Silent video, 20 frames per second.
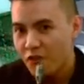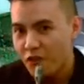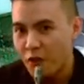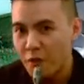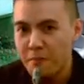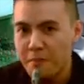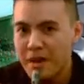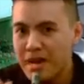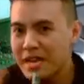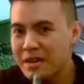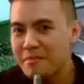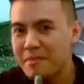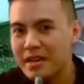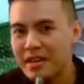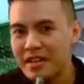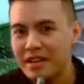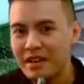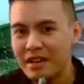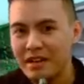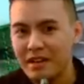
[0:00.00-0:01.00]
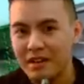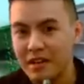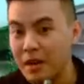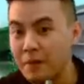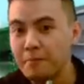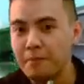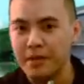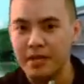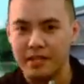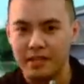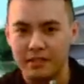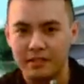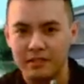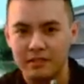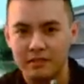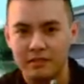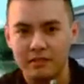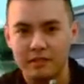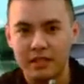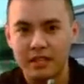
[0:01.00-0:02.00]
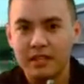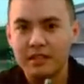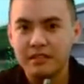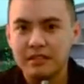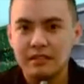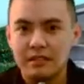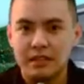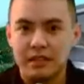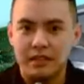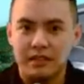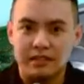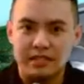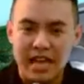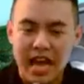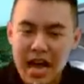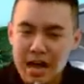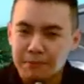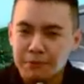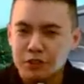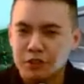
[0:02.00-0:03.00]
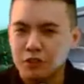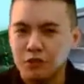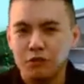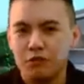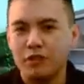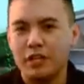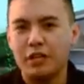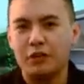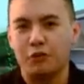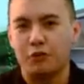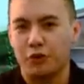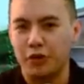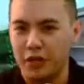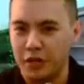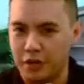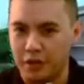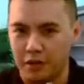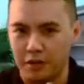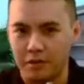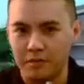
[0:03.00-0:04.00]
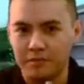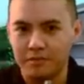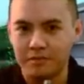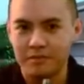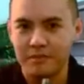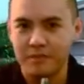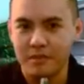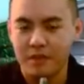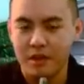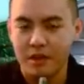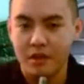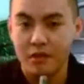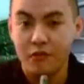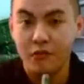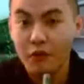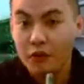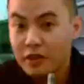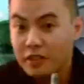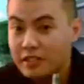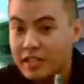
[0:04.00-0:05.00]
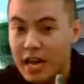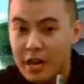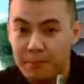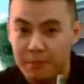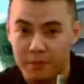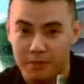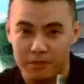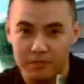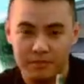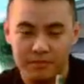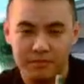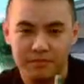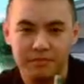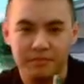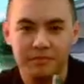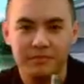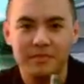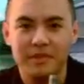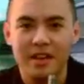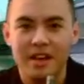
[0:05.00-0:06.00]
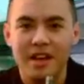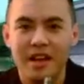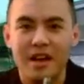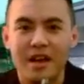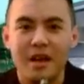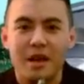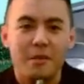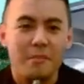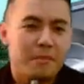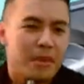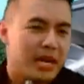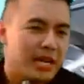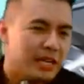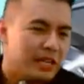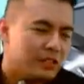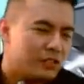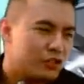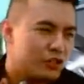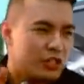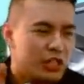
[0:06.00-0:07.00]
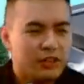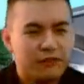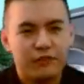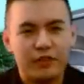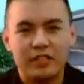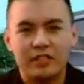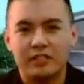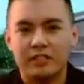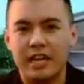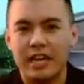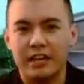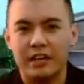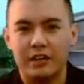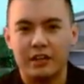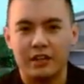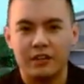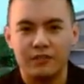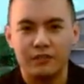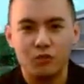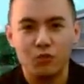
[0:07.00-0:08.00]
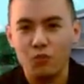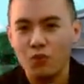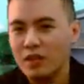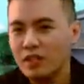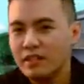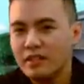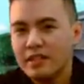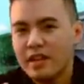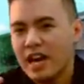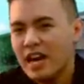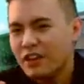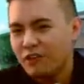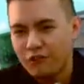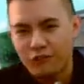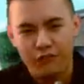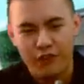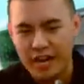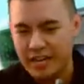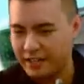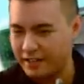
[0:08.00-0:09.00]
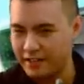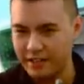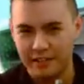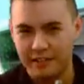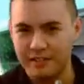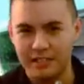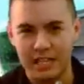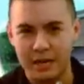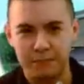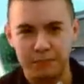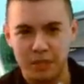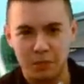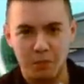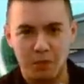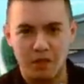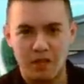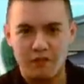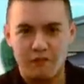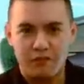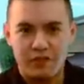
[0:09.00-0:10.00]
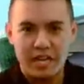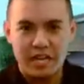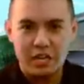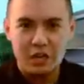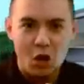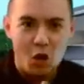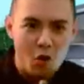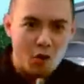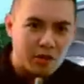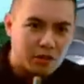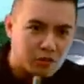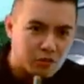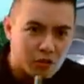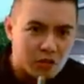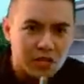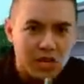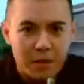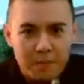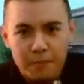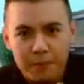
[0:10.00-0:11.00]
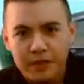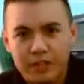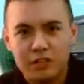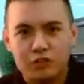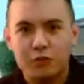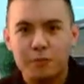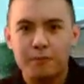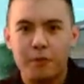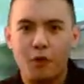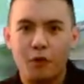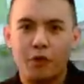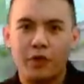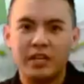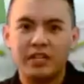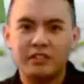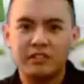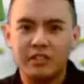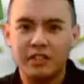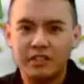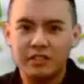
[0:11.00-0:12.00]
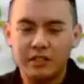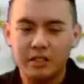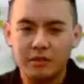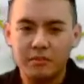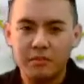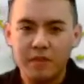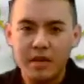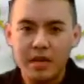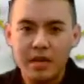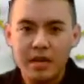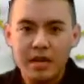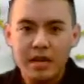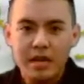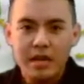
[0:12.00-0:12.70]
for many, many companies, this is absolutely critical. For example, Many chief executives will not find it acceptable if they go into the company's reporting system